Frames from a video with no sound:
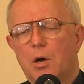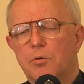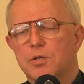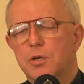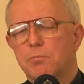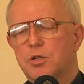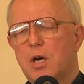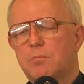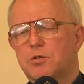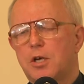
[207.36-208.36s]
We
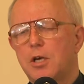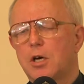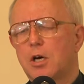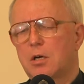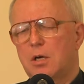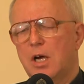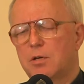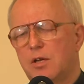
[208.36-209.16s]
sometimes hear, and